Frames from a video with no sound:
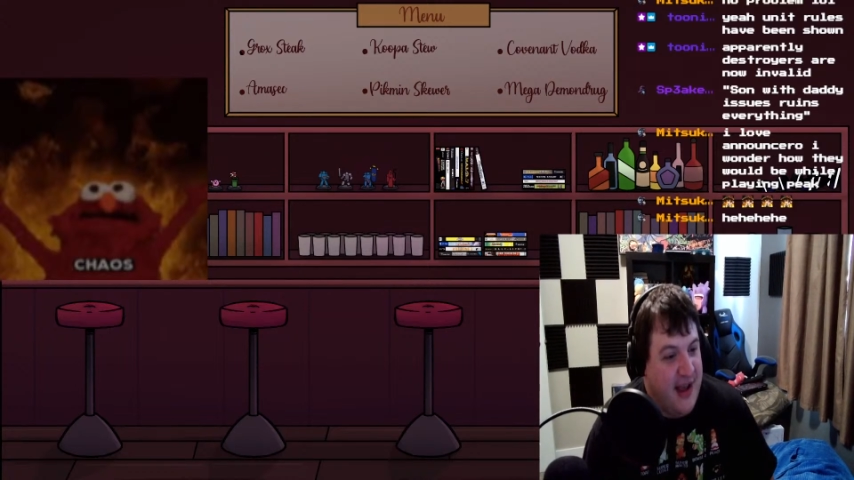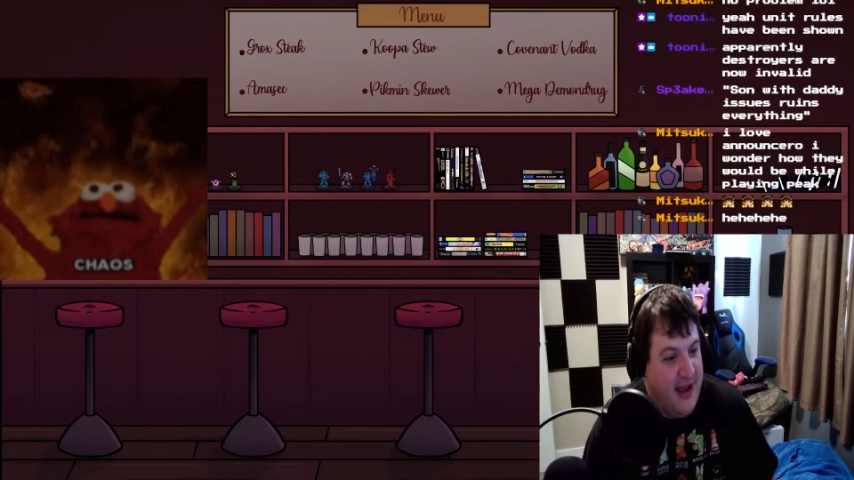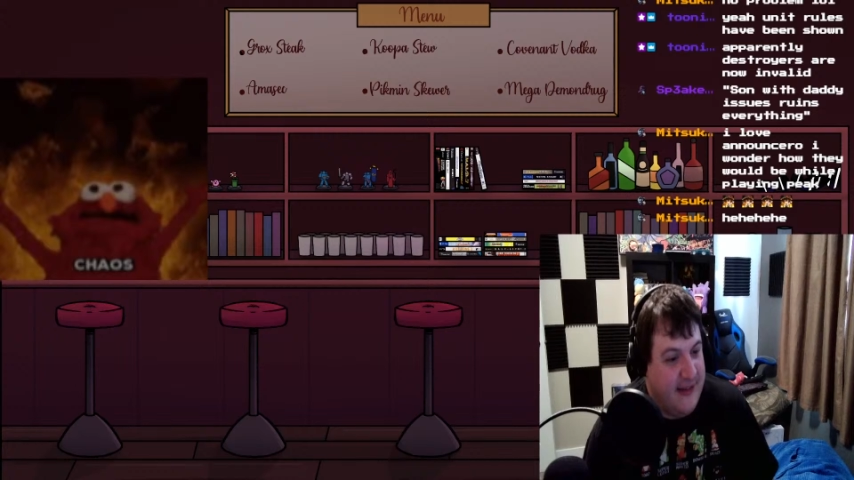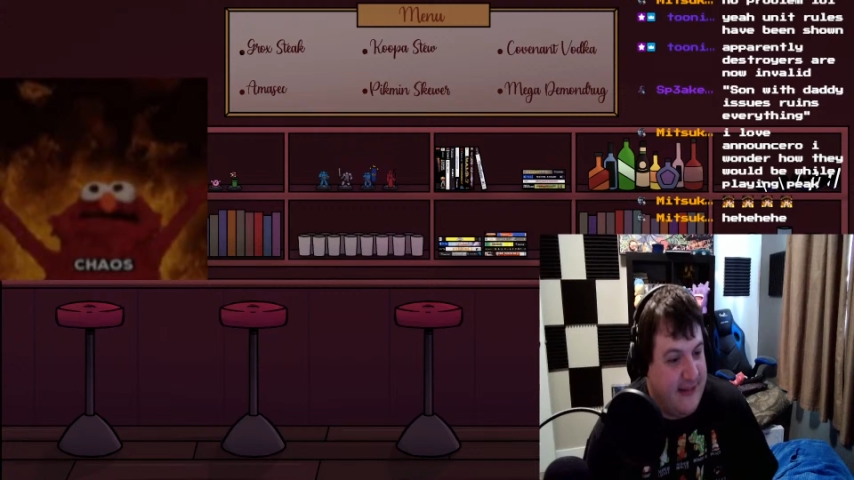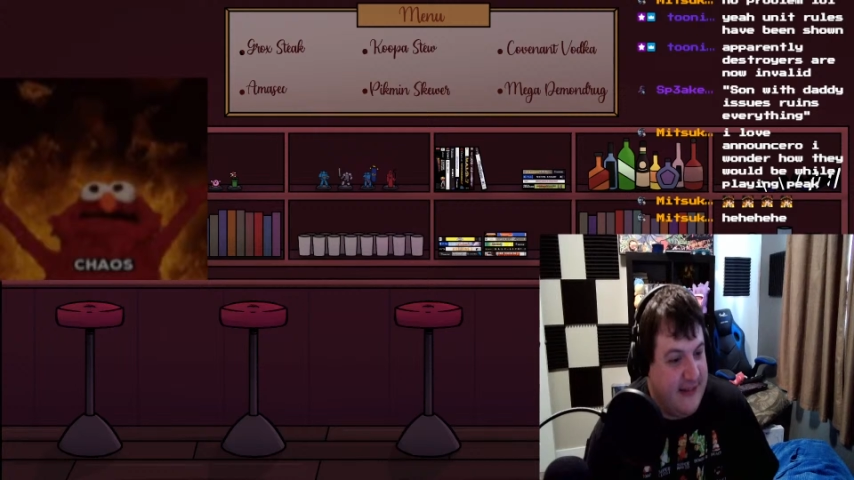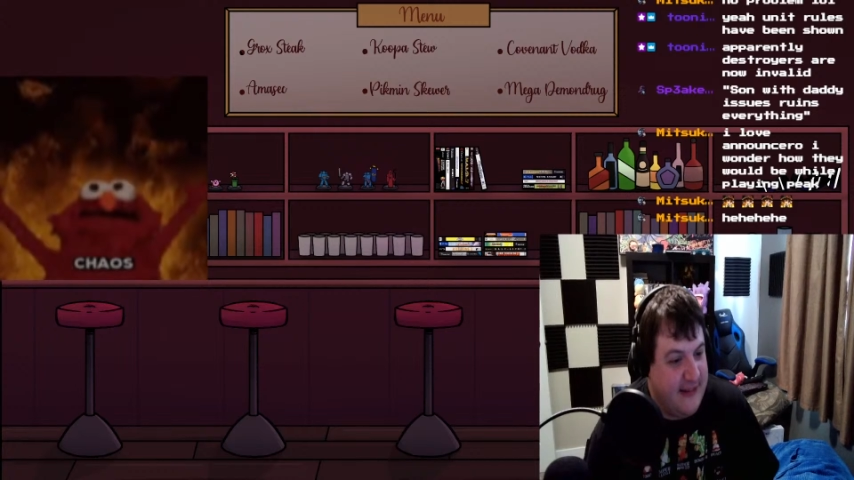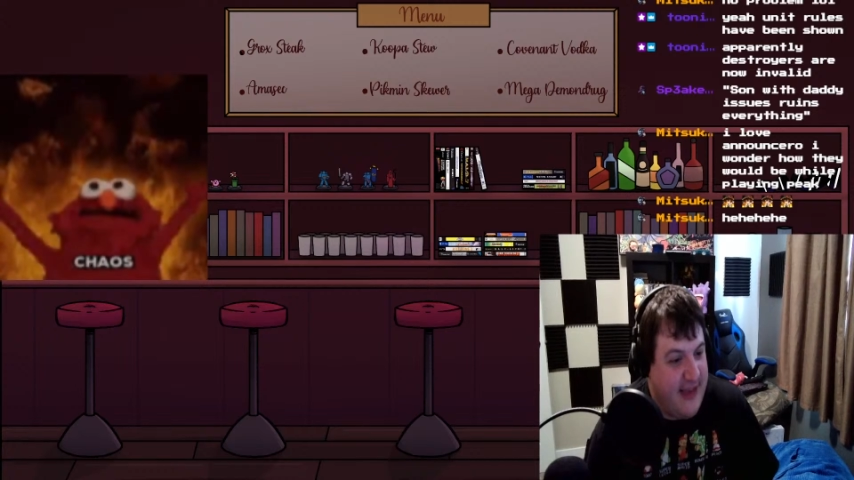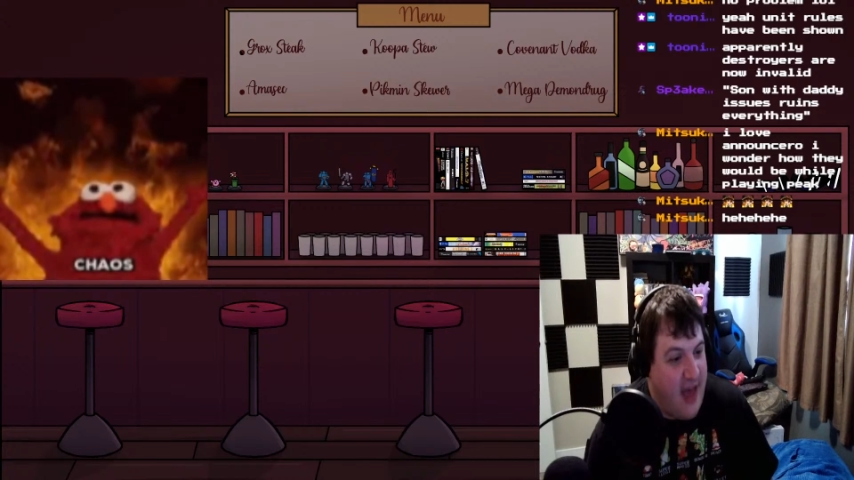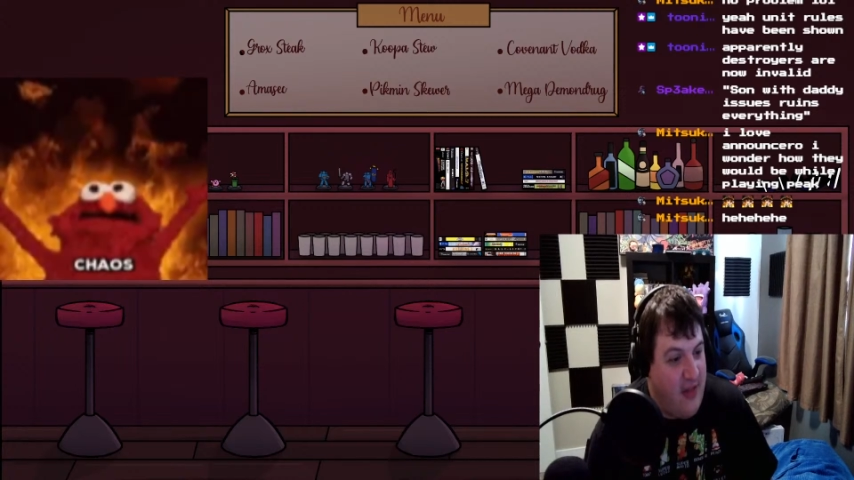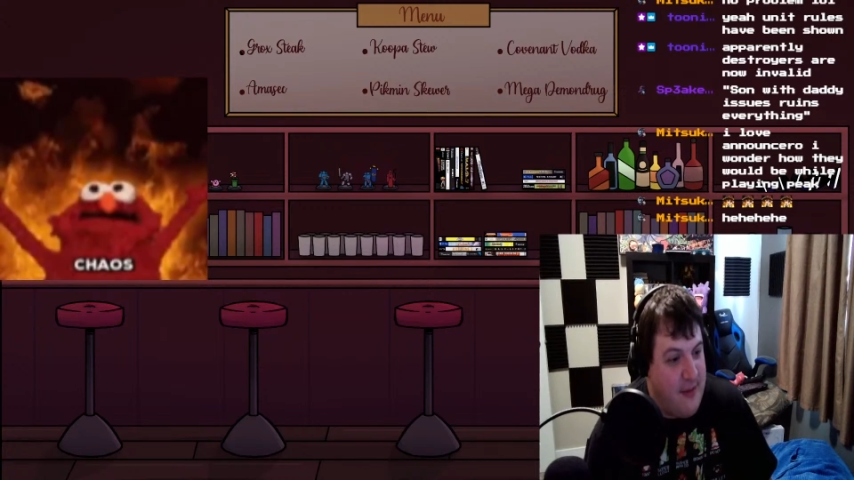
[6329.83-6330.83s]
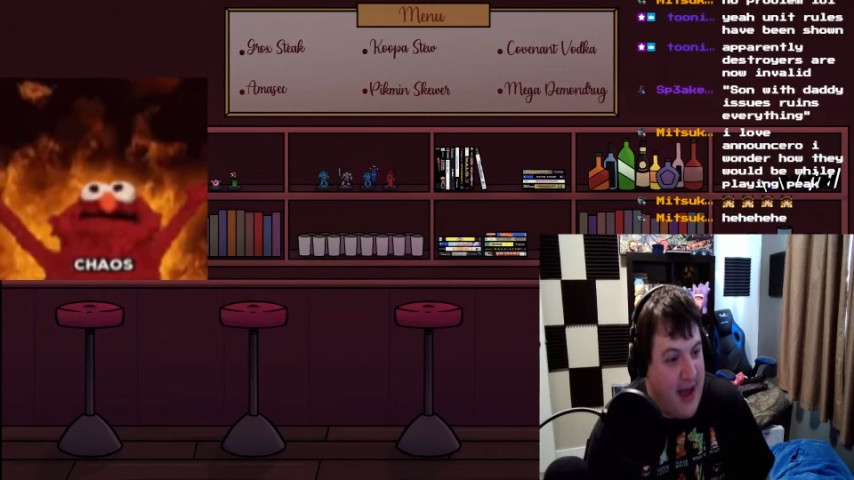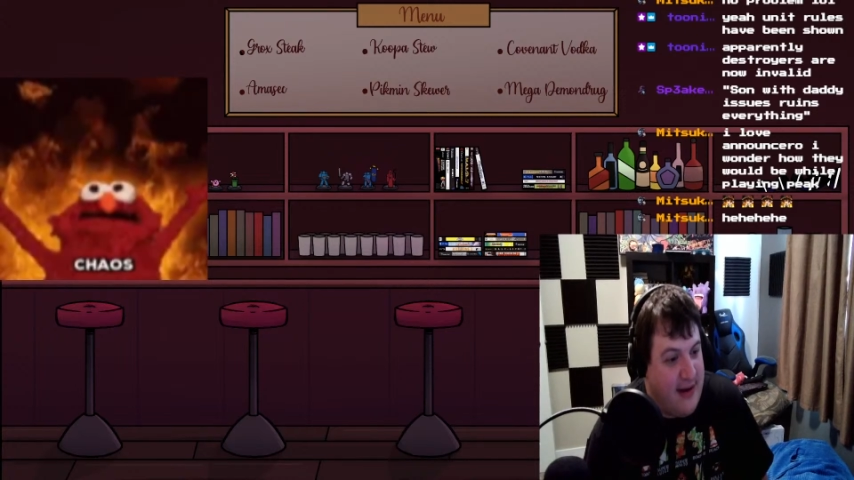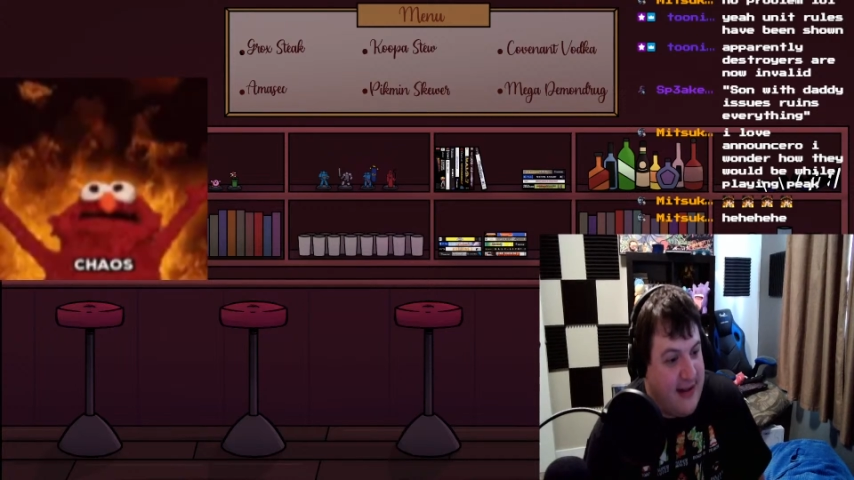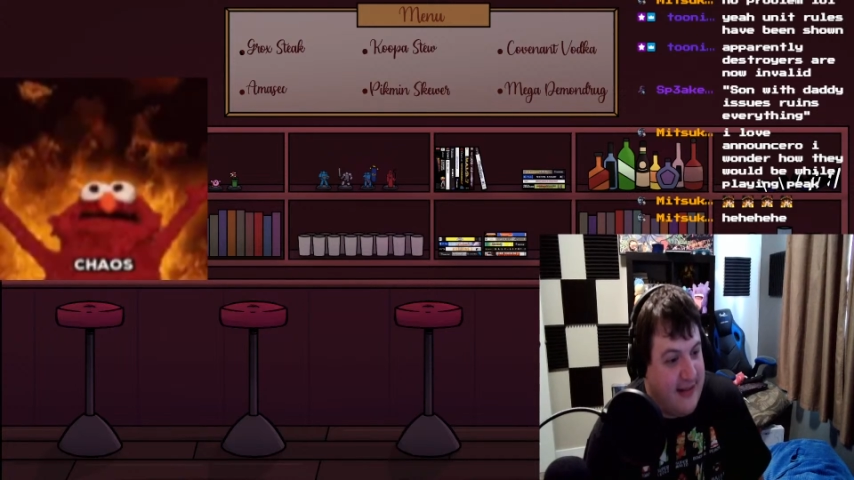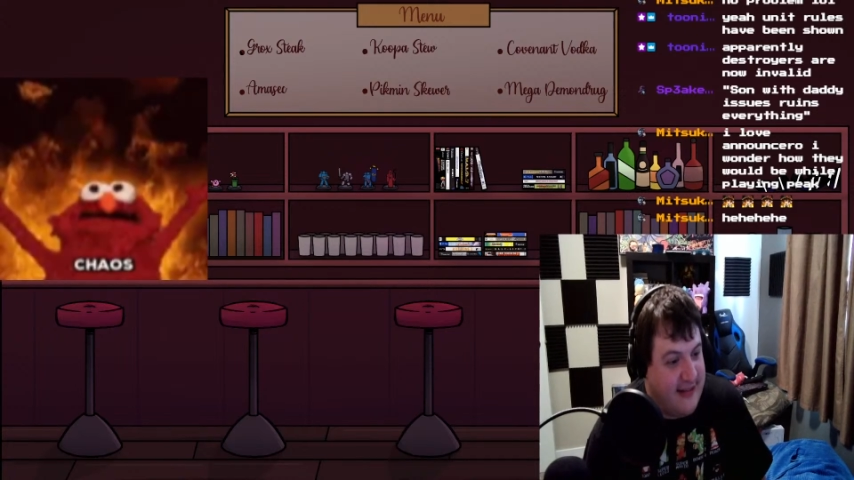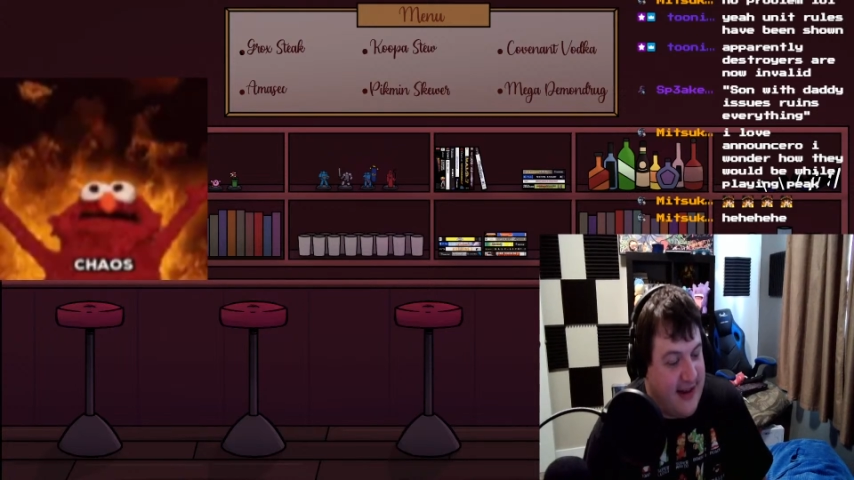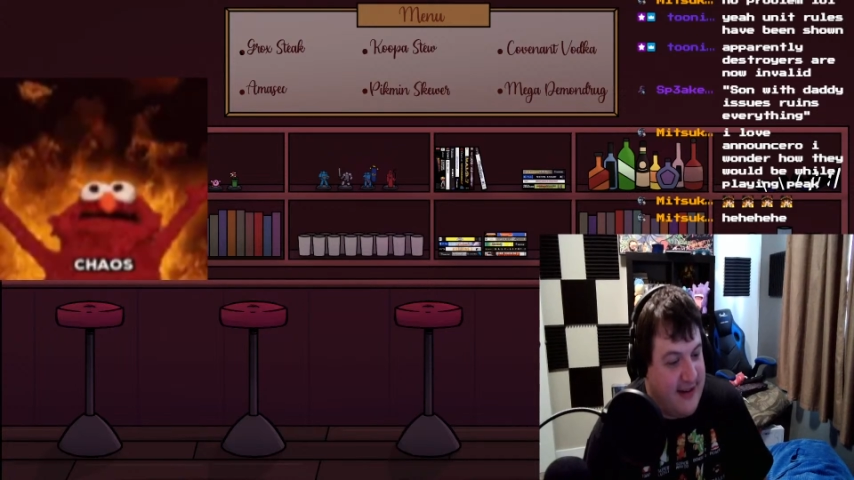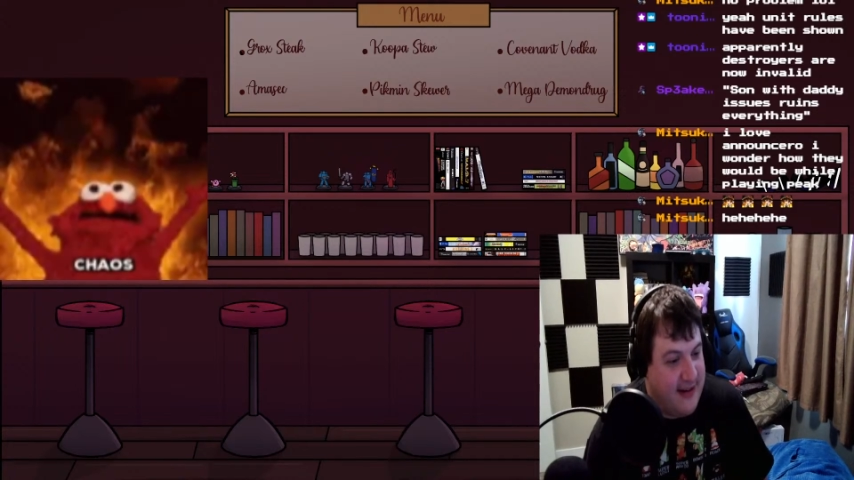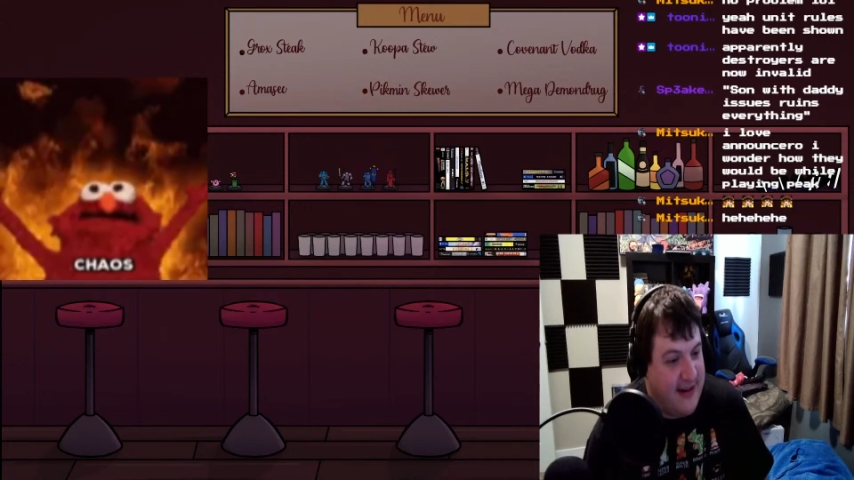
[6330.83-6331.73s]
is to scale the mountain at the center.